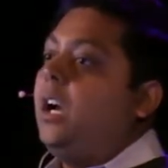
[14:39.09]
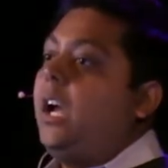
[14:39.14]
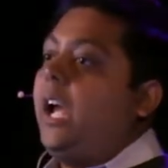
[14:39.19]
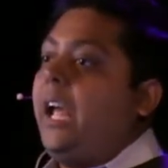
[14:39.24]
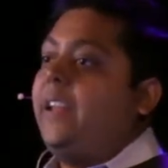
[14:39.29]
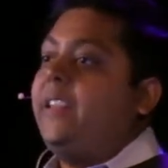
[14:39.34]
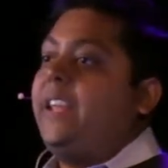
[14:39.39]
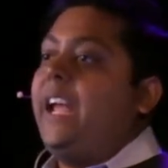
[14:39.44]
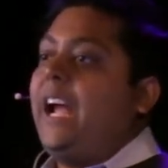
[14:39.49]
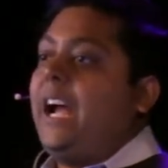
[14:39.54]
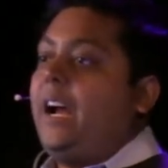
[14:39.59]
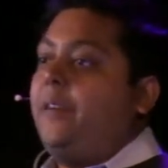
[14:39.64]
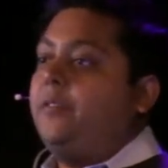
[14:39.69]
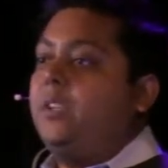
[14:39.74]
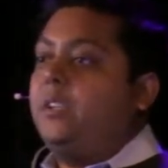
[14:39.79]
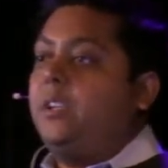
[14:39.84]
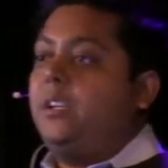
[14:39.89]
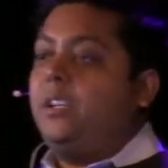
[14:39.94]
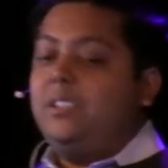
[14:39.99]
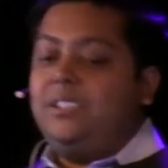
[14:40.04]
And they have
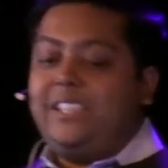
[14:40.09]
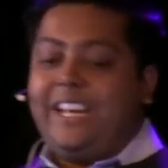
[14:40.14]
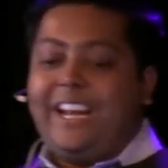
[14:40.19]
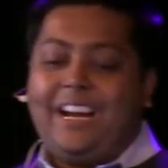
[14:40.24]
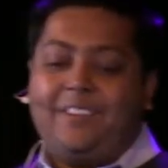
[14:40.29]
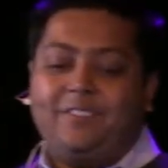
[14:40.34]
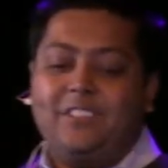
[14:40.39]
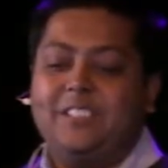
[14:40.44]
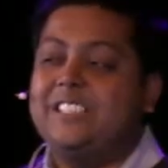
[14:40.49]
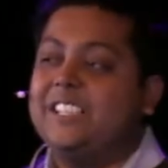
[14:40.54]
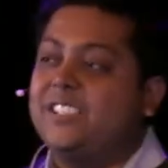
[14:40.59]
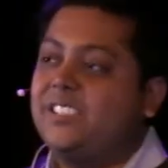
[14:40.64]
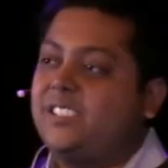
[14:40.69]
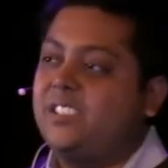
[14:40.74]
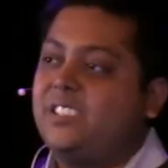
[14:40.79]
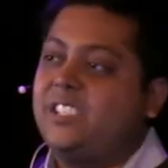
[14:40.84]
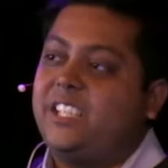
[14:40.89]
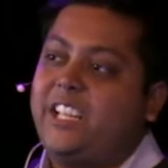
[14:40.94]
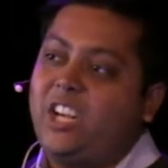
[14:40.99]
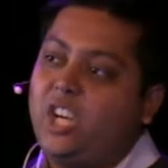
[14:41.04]
the
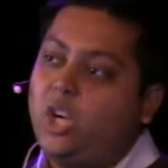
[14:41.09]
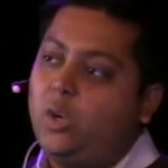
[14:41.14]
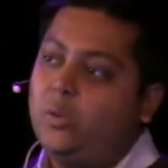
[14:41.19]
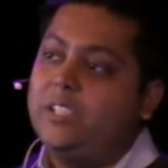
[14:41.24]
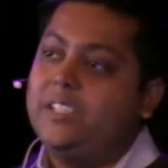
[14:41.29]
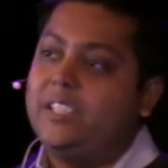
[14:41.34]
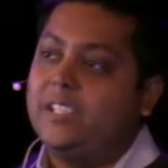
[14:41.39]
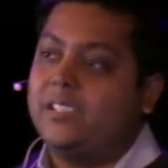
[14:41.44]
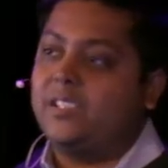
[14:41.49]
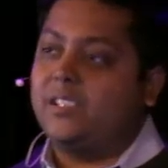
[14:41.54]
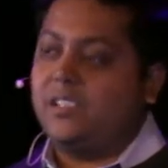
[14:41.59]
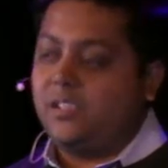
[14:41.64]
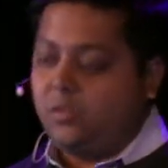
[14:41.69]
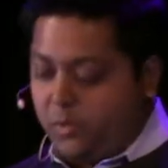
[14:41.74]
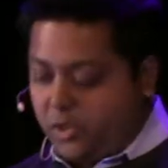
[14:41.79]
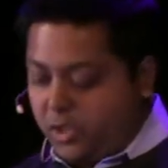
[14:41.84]
distance. They can go the distance,